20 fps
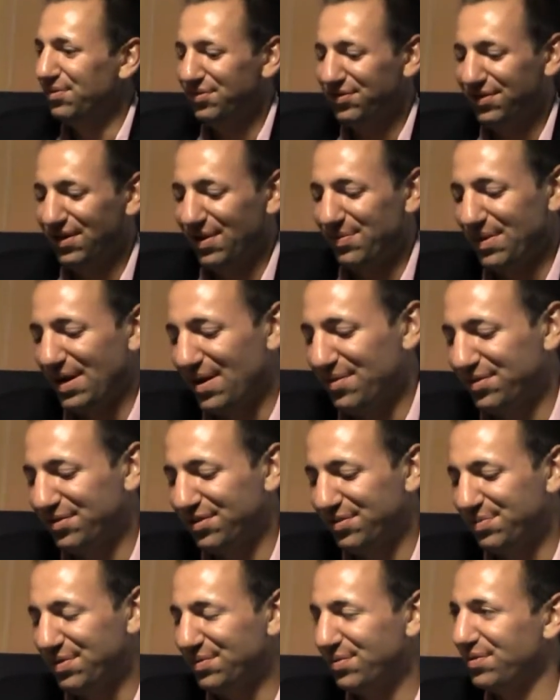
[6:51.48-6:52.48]
We've seen, I mean,
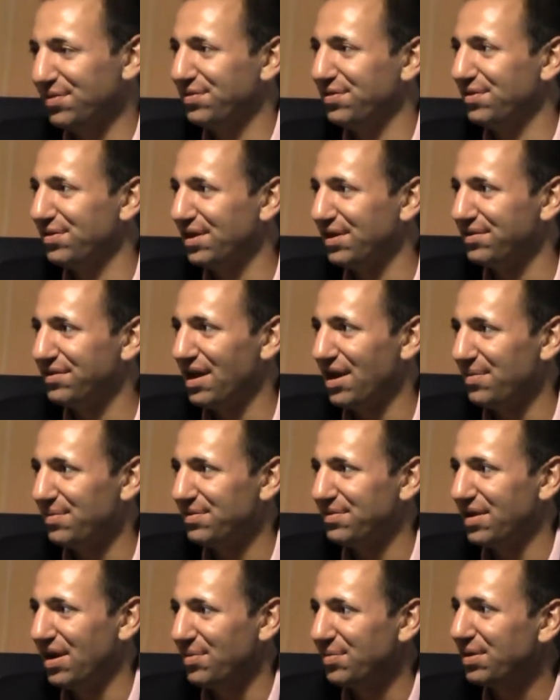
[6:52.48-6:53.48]
obviously people have seen that time
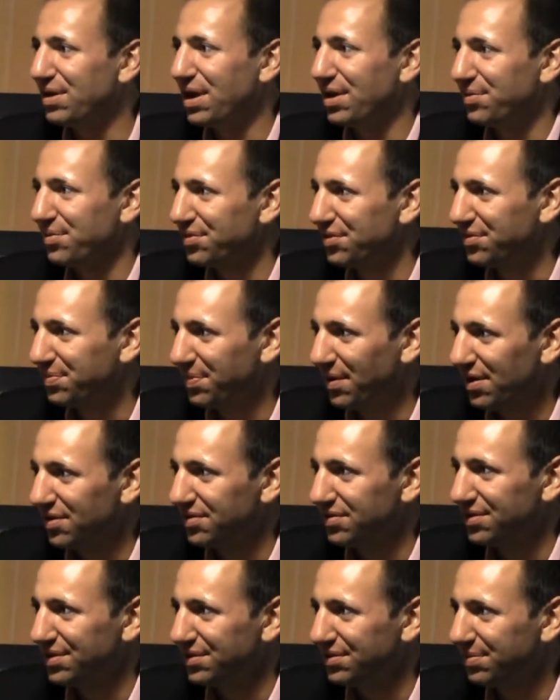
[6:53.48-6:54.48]
and time again with this
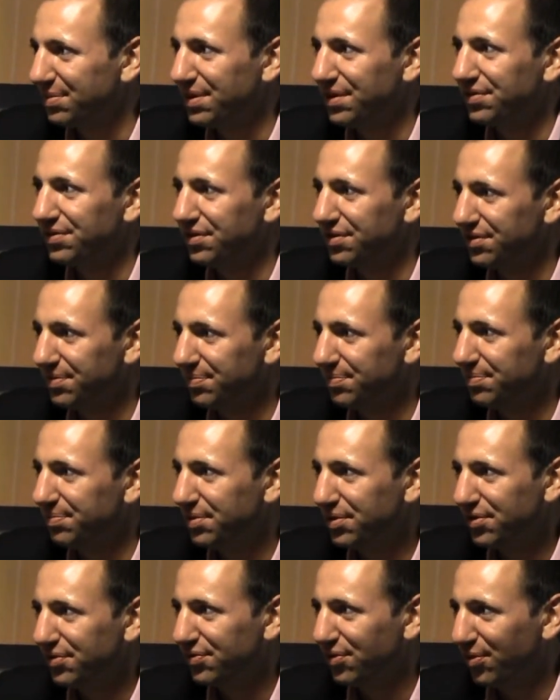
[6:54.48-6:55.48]
president. He makes these
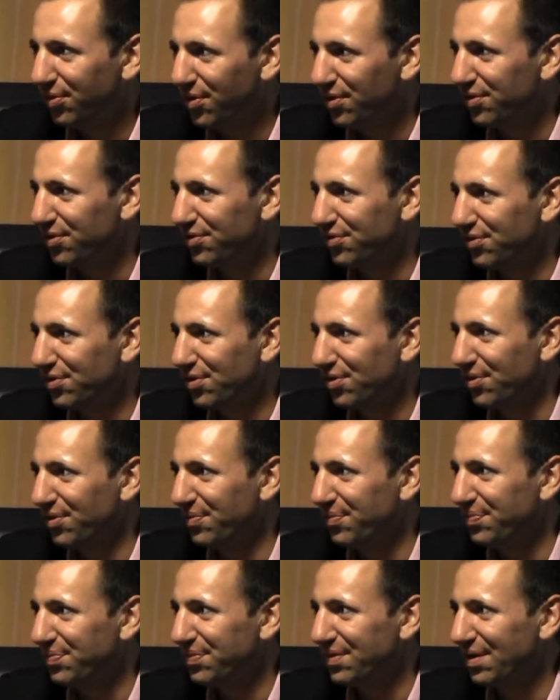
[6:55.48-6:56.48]
beautiful,
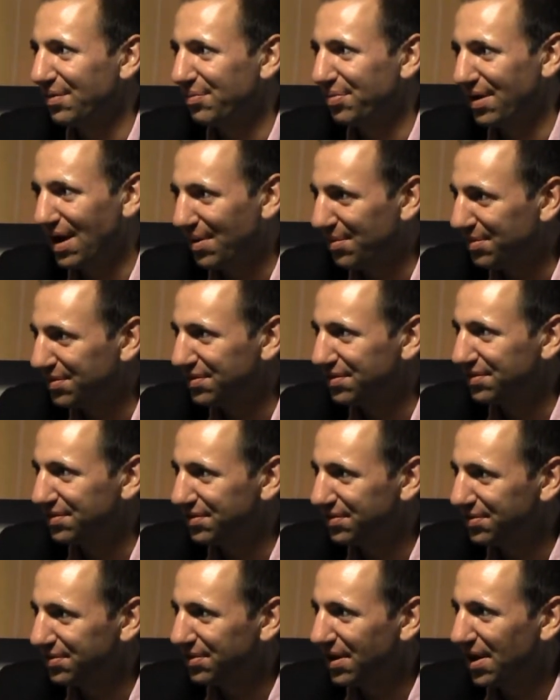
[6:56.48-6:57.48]
wonderful
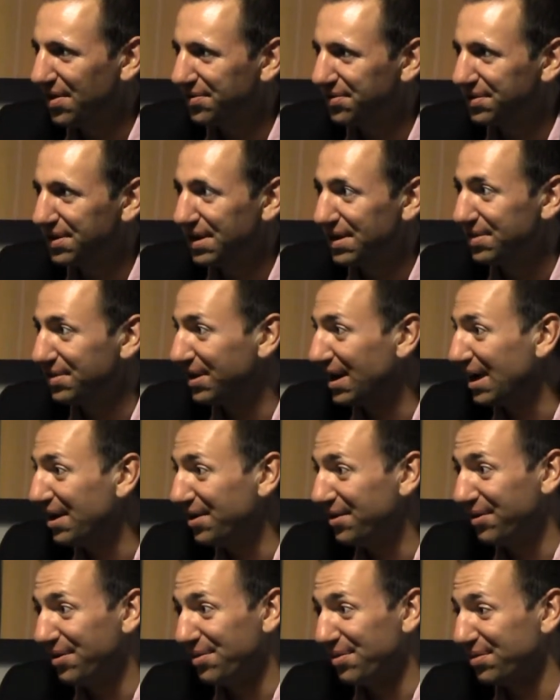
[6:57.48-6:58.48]
promises in 2008 that I
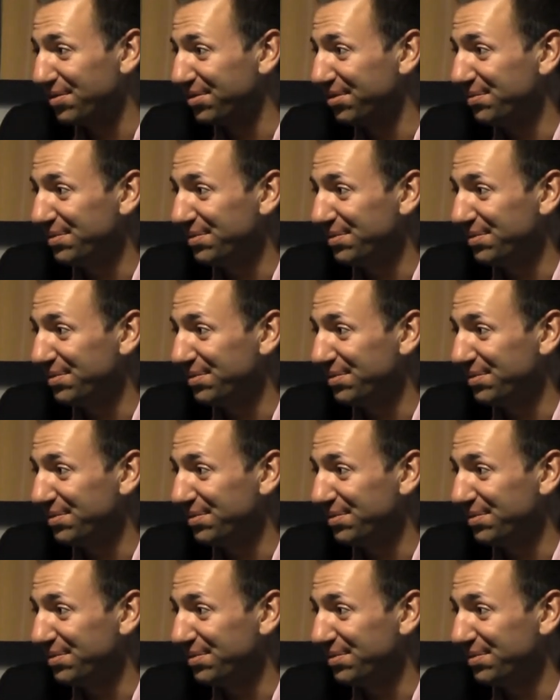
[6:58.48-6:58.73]
agree with.